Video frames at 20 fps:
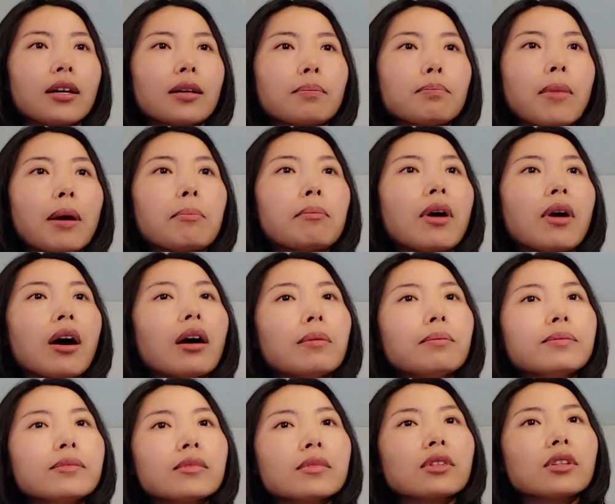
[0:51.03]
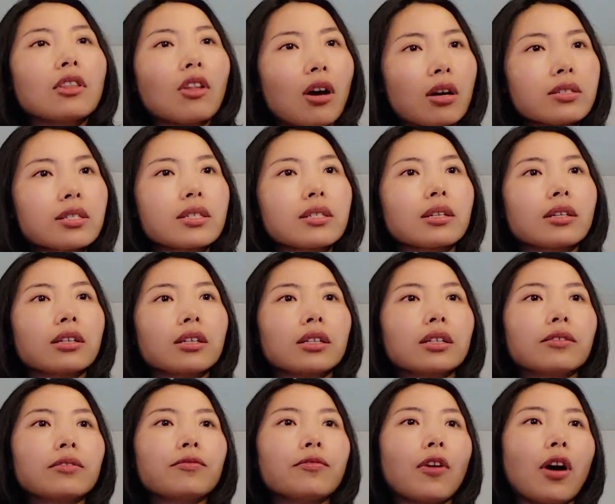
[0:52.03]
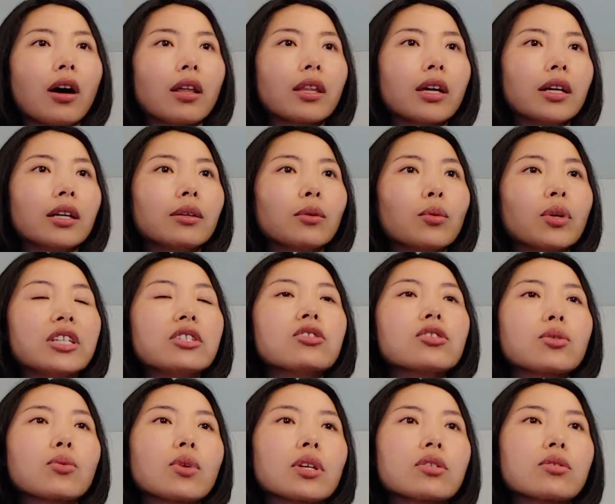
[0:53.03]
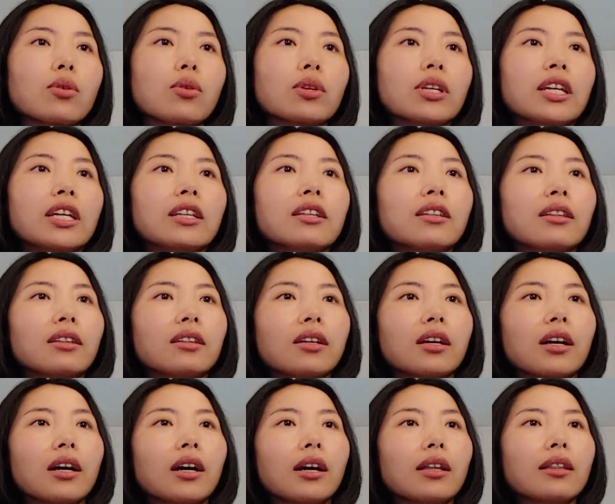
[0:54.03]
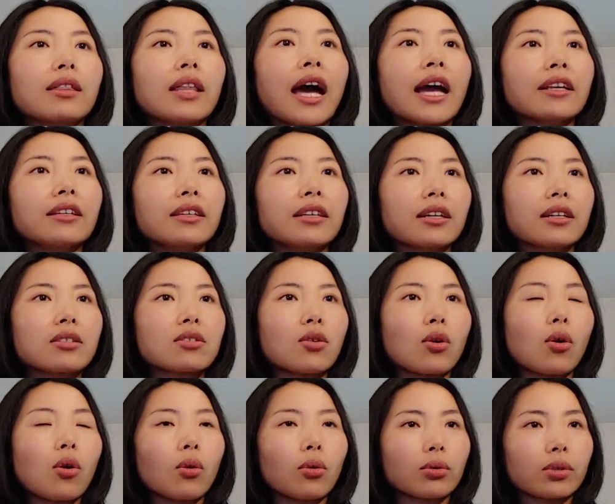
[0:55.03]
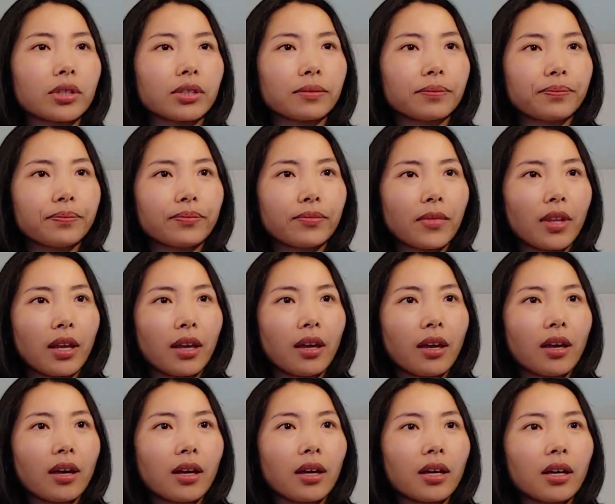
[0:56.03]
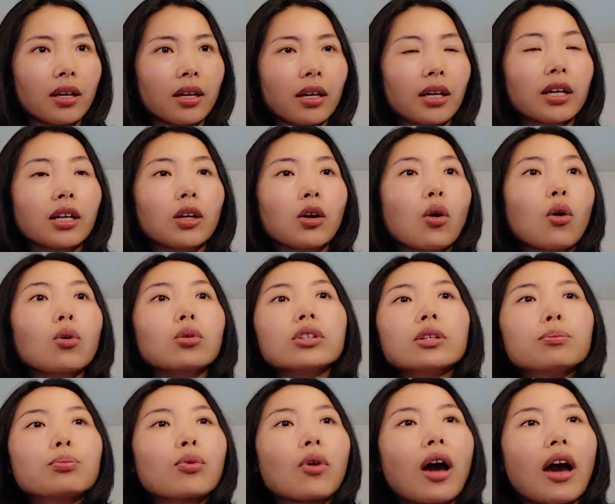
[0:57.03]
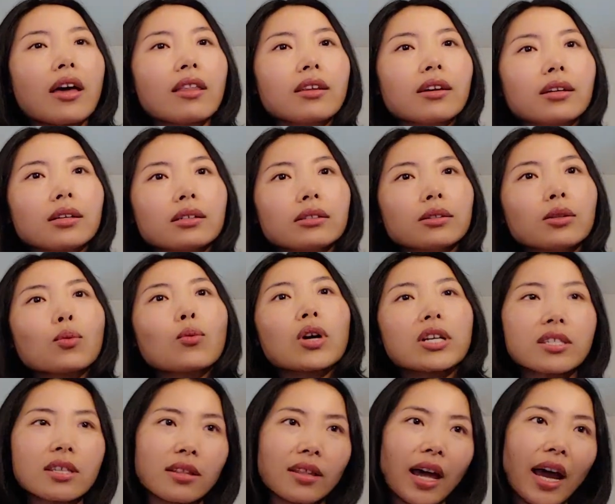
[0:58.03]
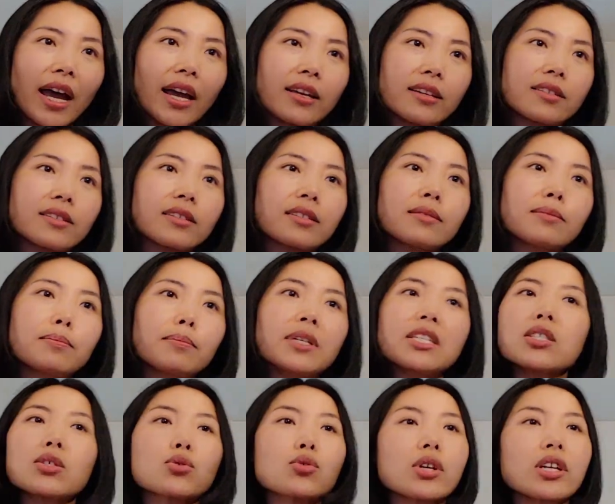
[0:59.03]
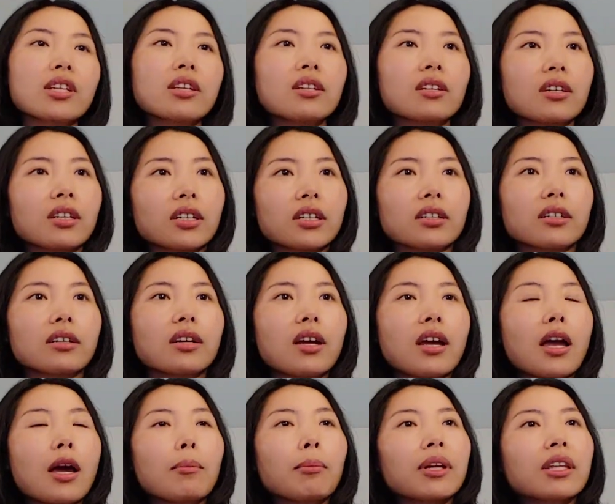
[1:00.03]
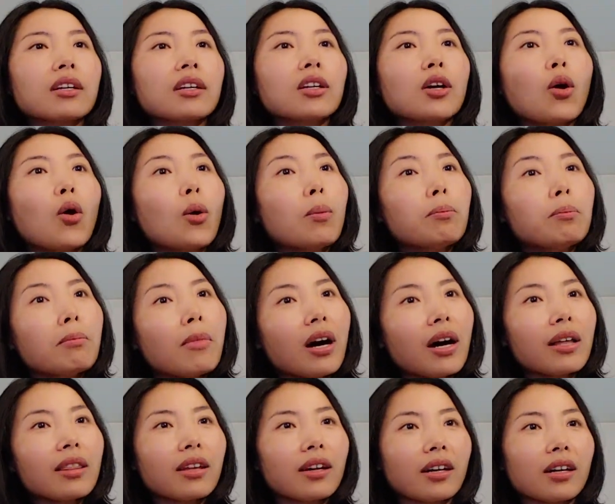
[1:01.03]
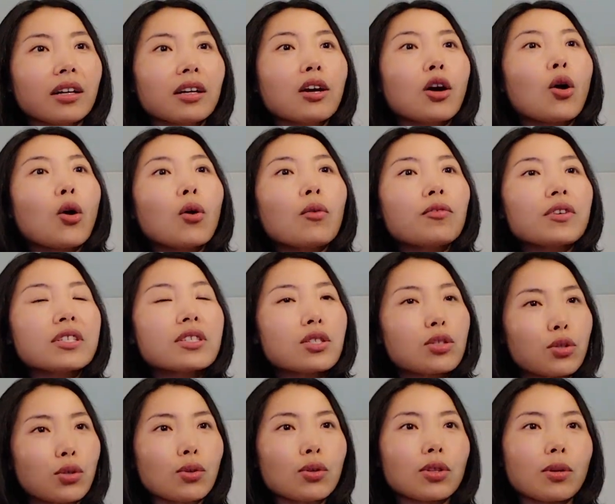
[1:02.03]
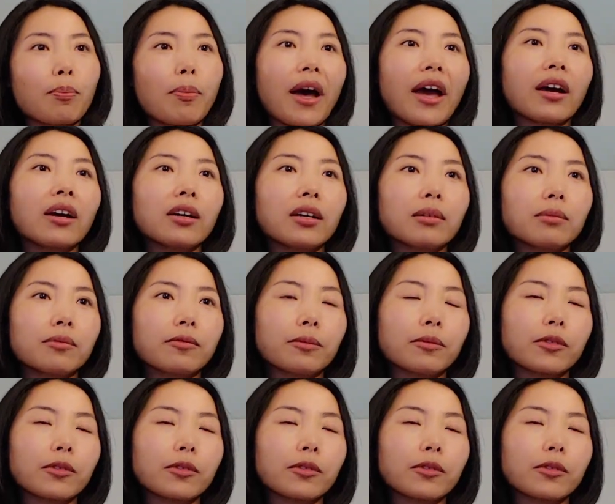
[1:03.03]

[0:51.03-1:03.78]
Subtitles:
My mom lost her father when she was only 9 years old. Her older brother wasn't nice, mistreated her, but her own mother often stood by her